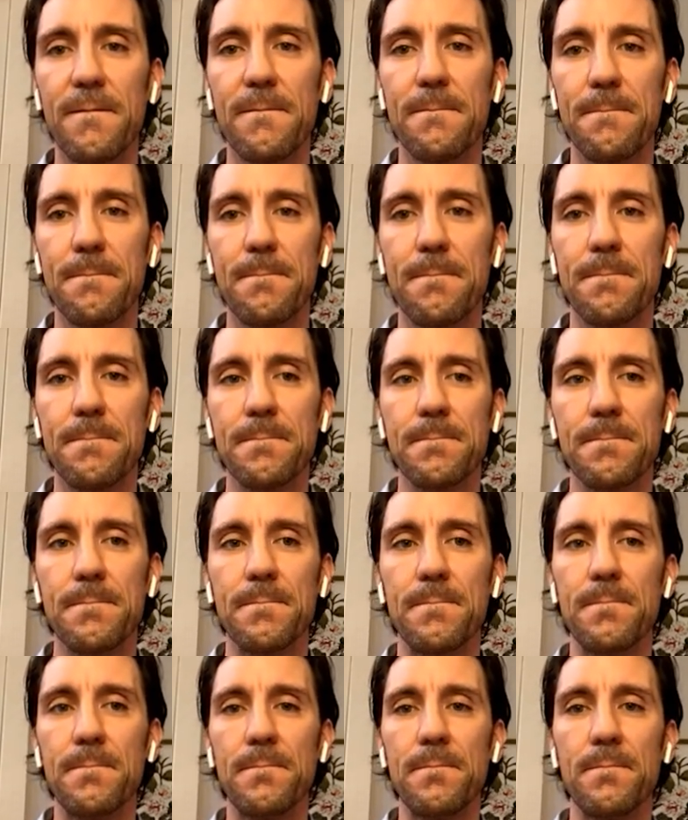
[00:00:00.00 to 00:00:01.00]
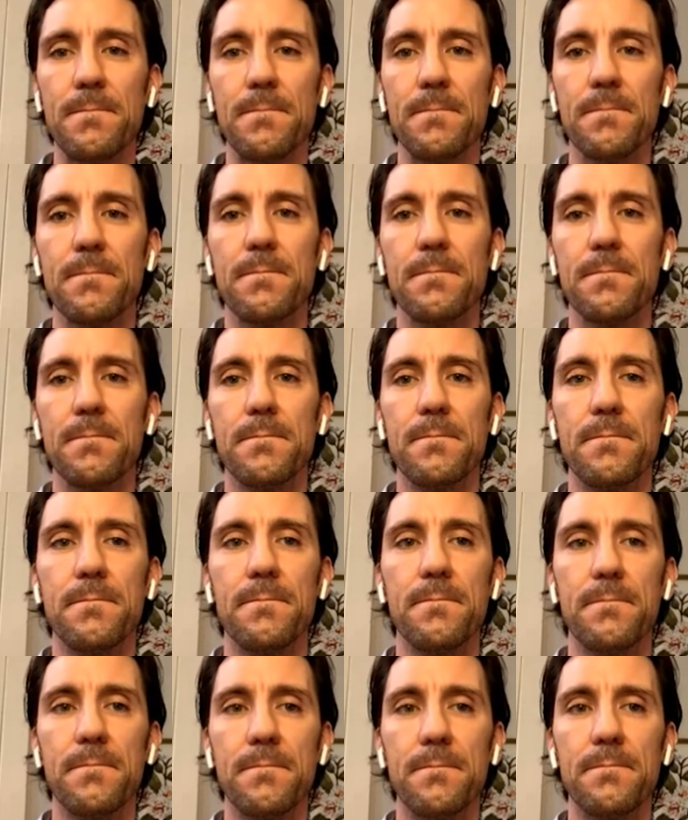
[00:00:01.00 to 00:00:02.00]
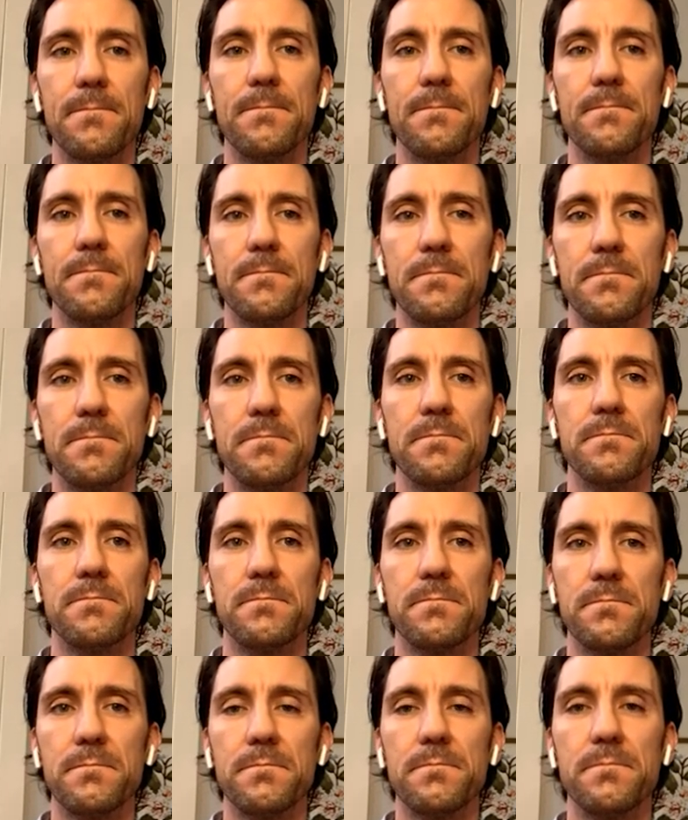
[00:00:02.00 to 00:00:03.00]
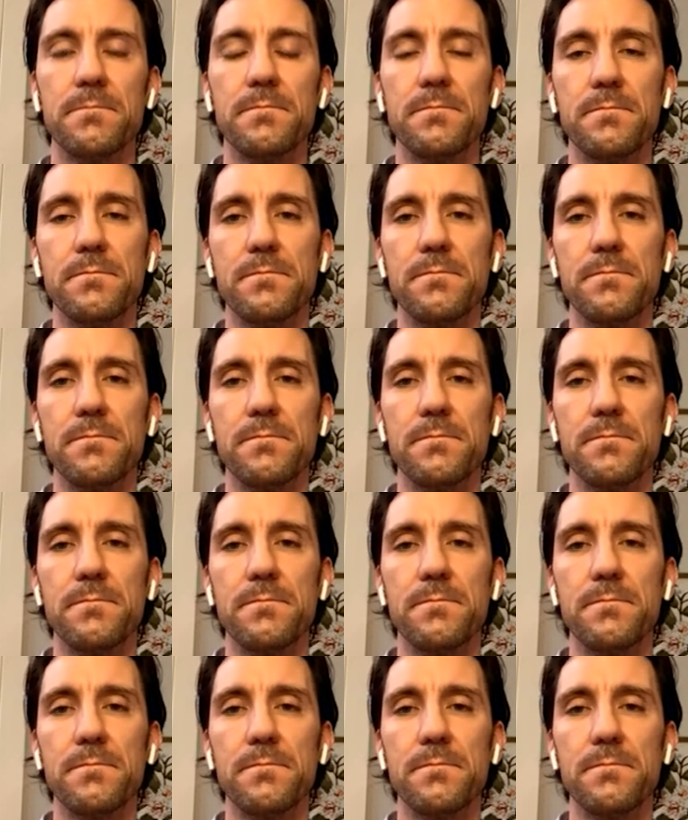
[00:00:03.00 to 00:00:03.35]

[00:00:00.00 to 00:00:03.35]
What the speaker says: (not speaking)